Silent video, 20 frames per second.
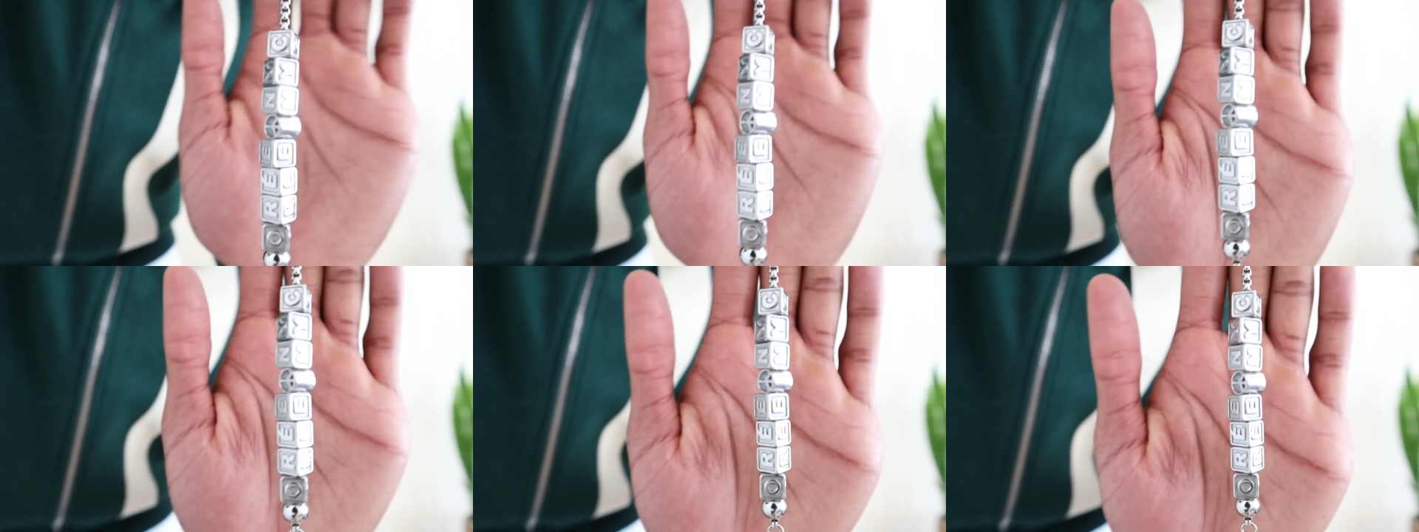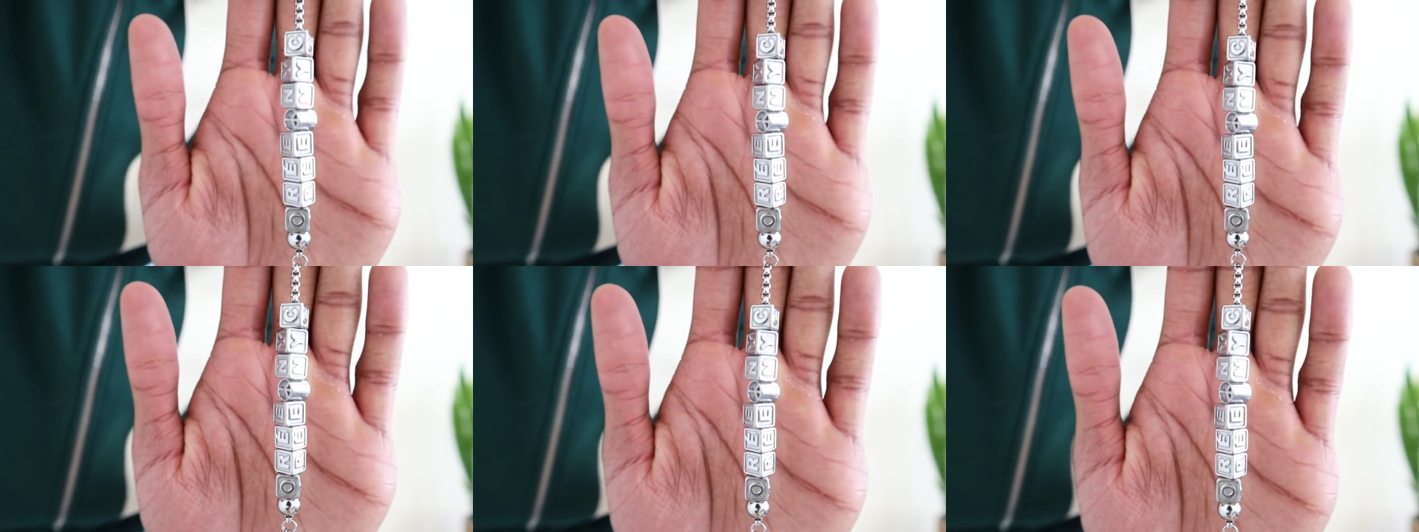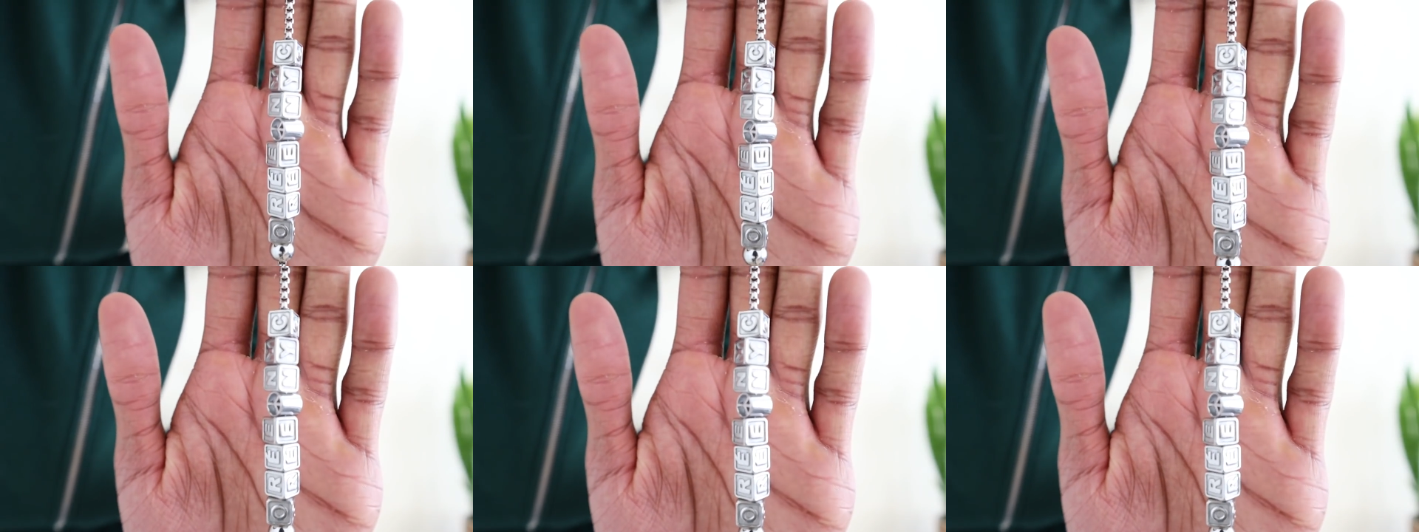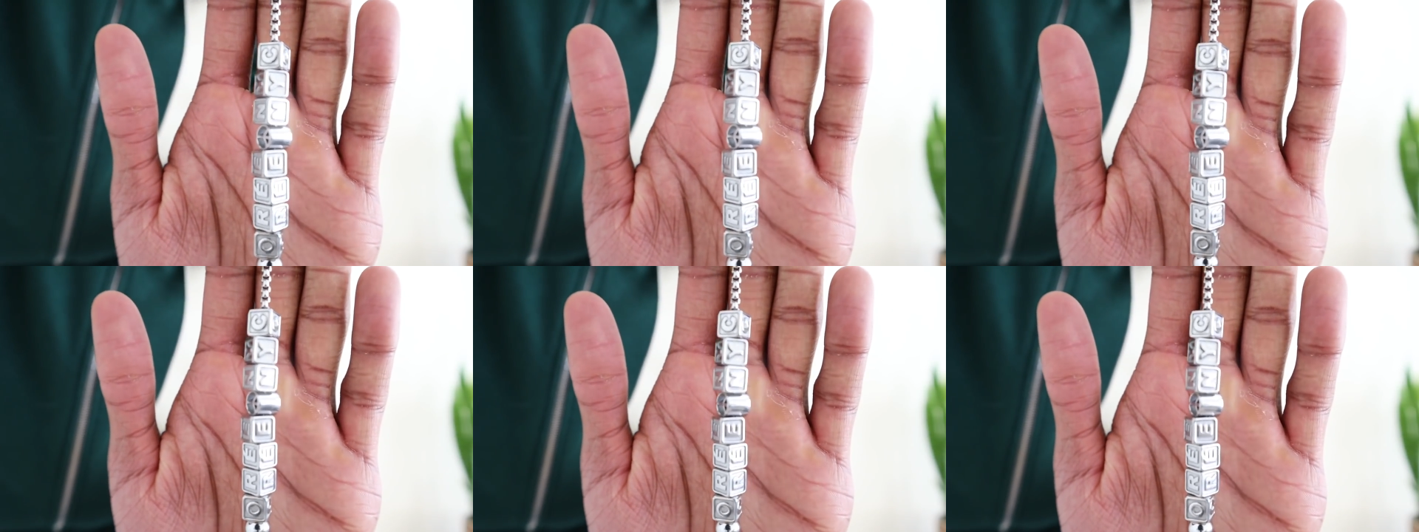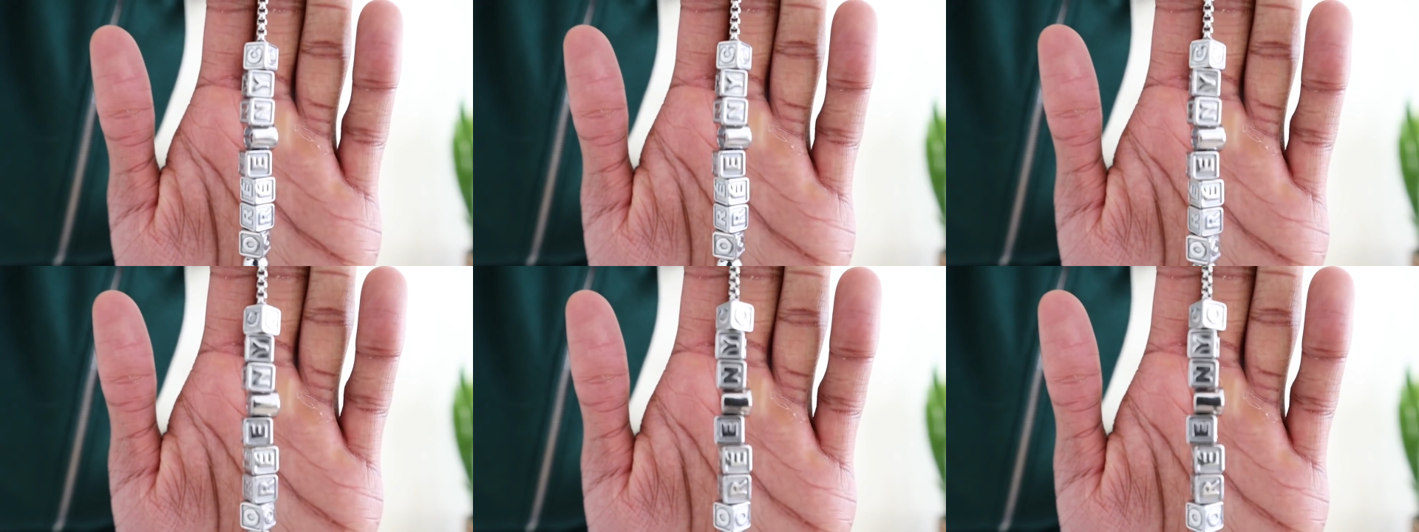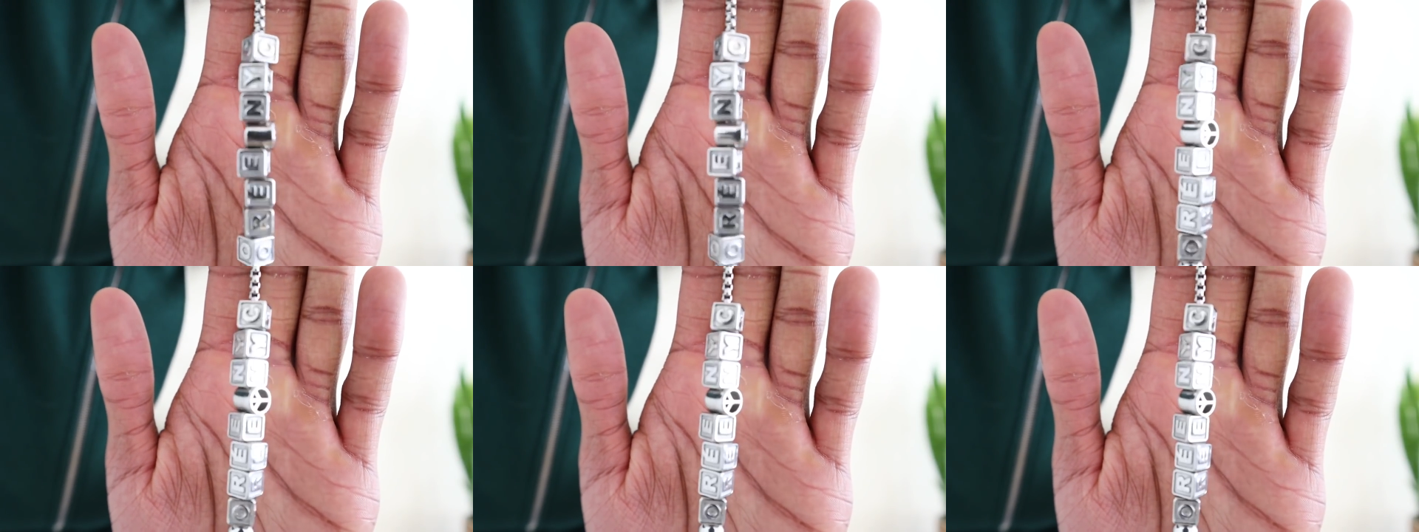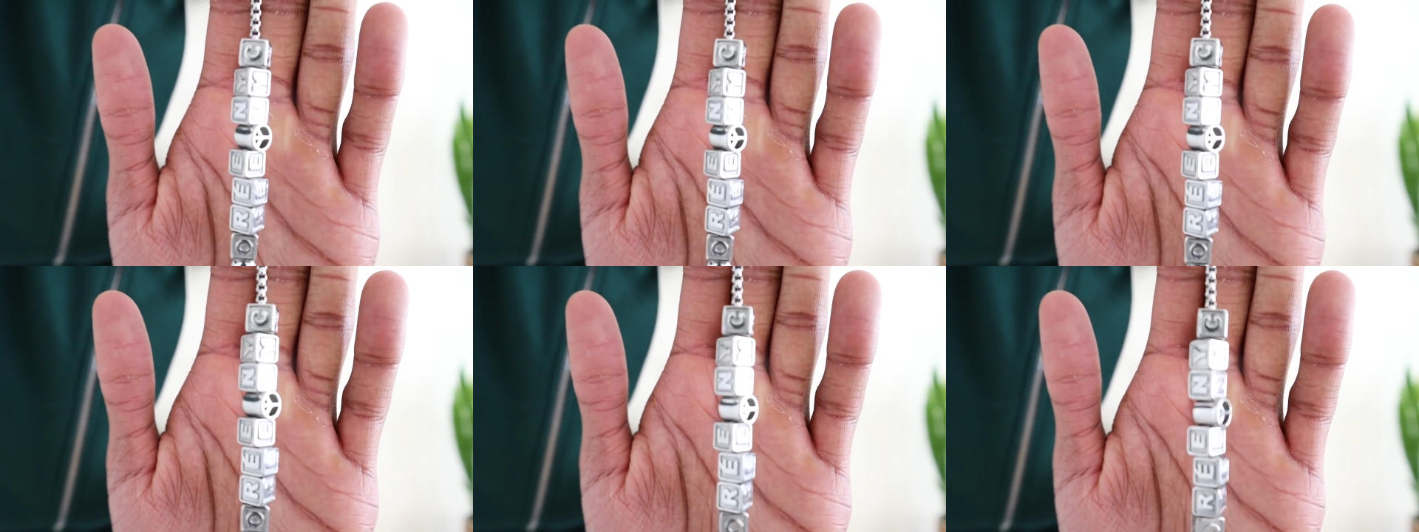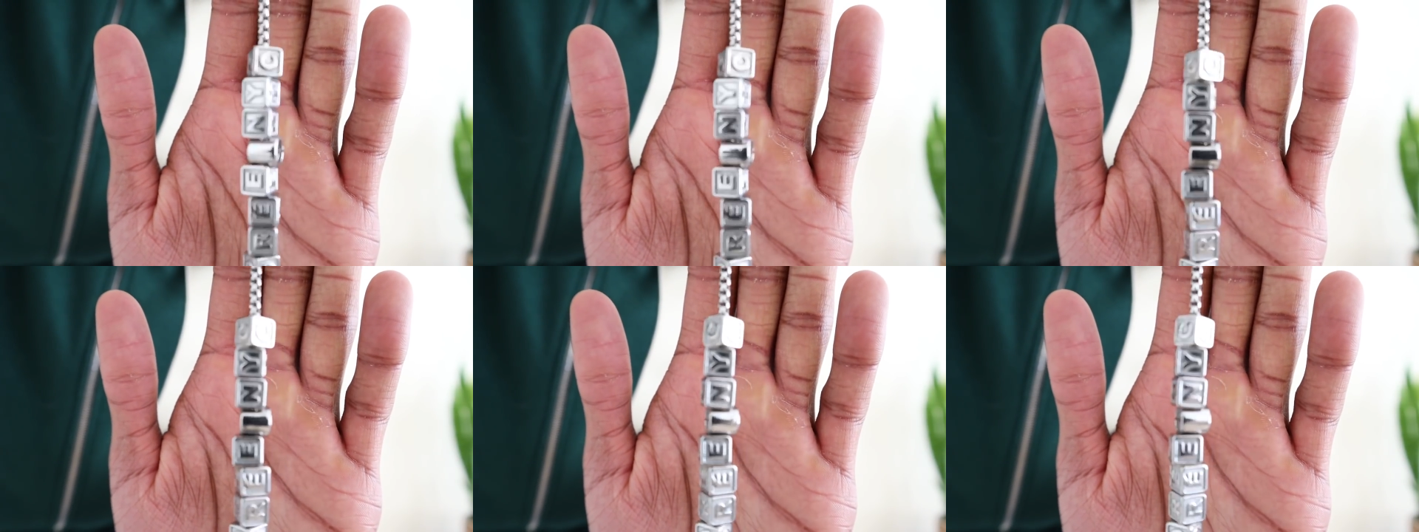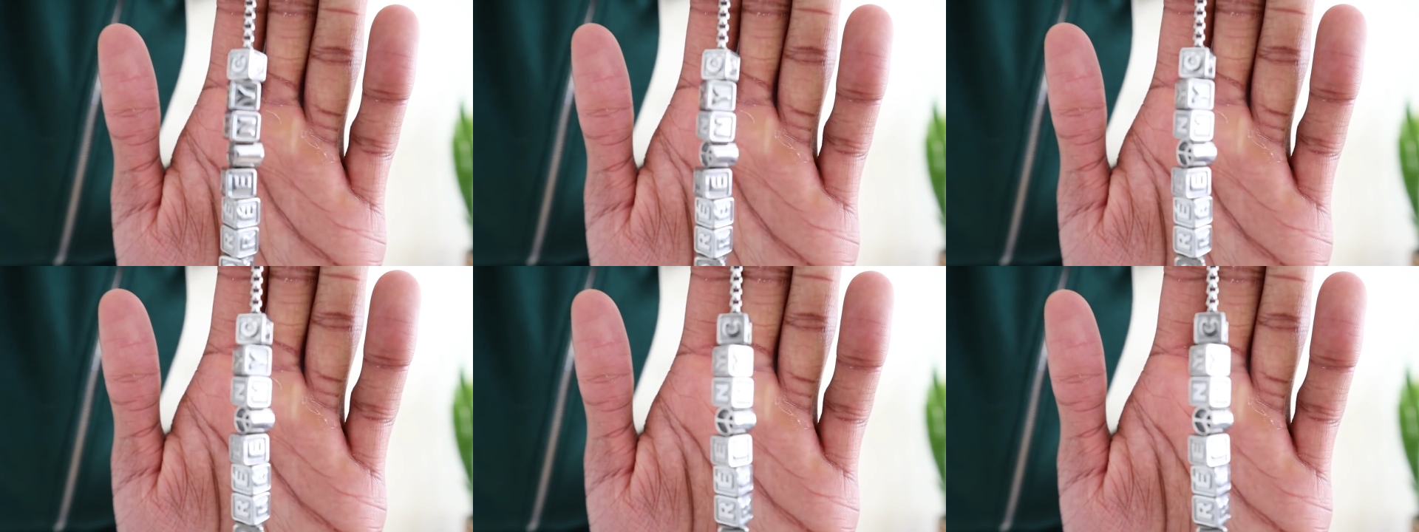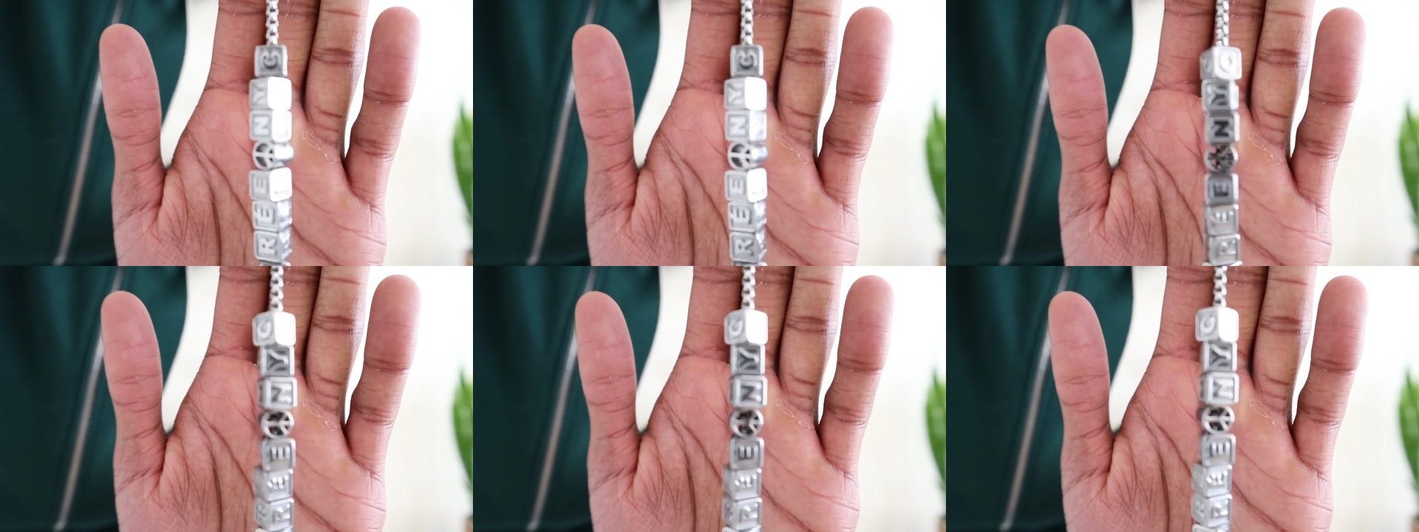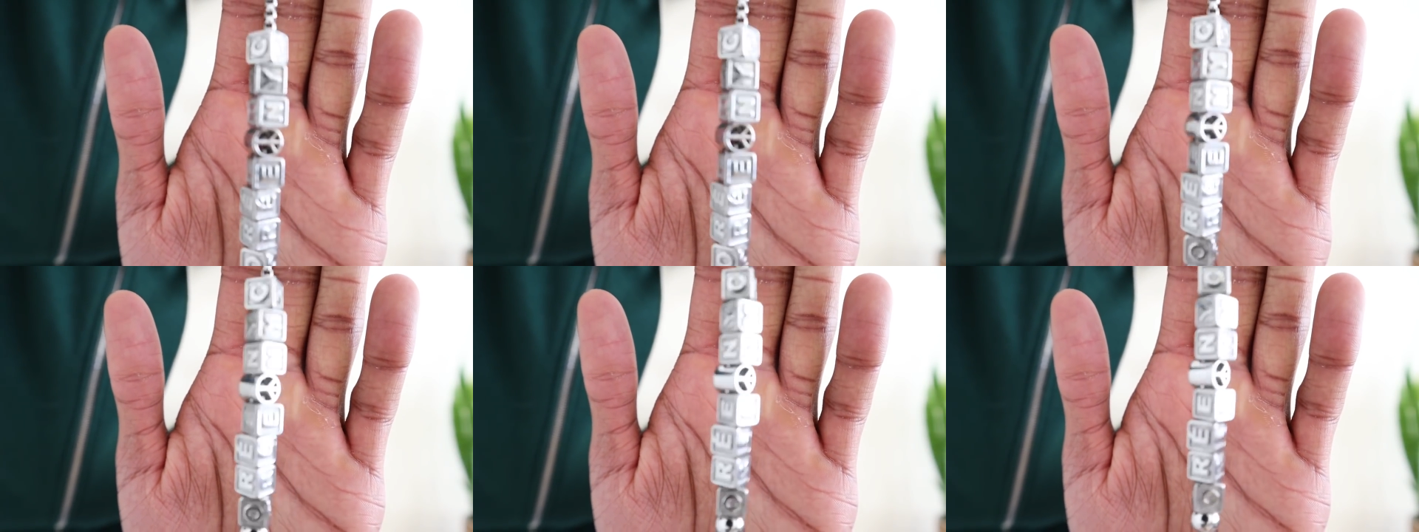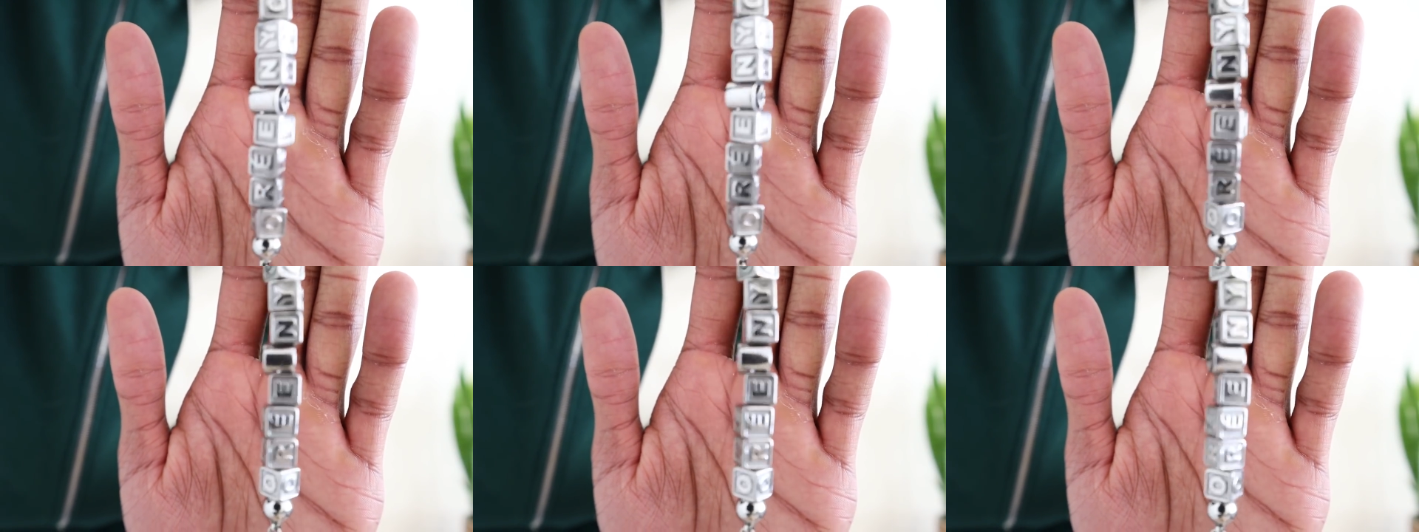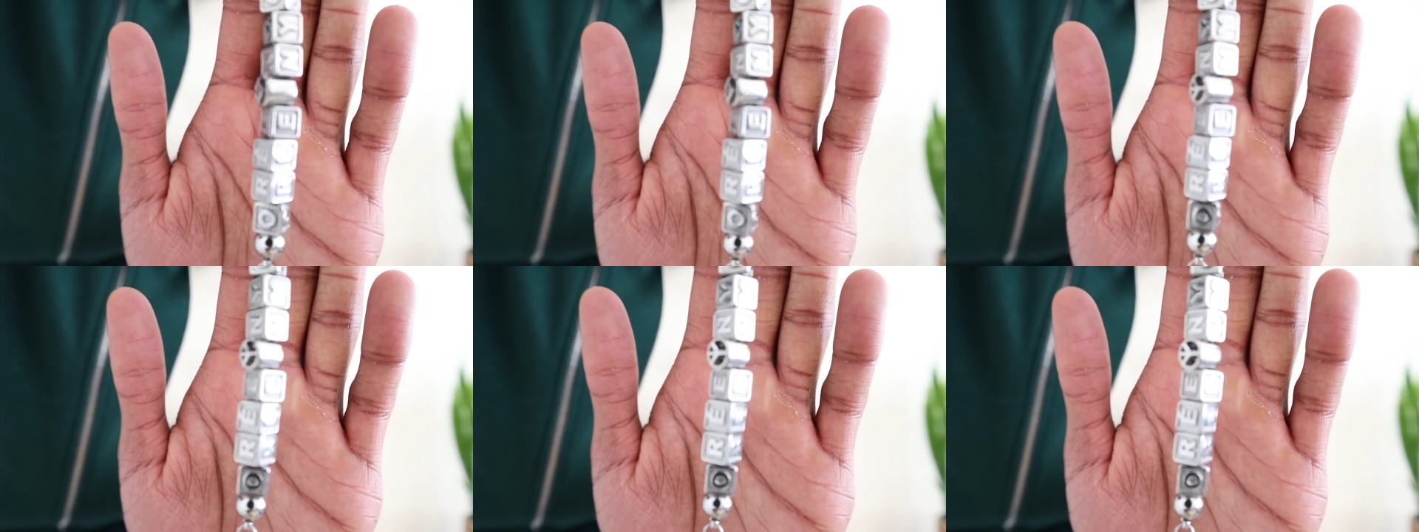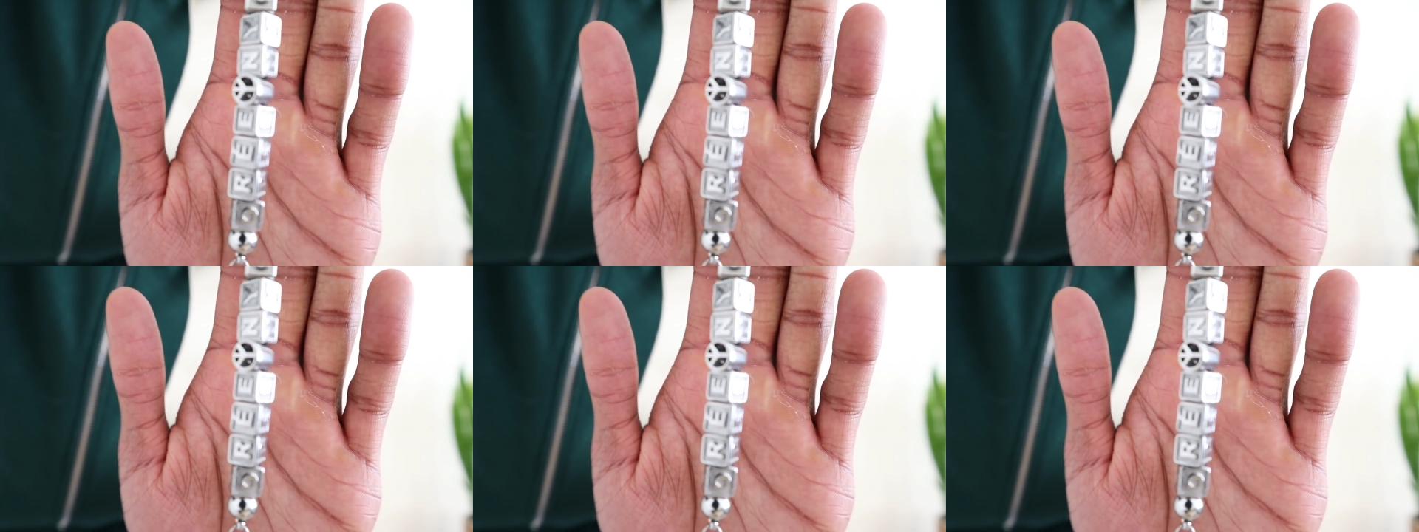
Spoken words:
(no speaker visible)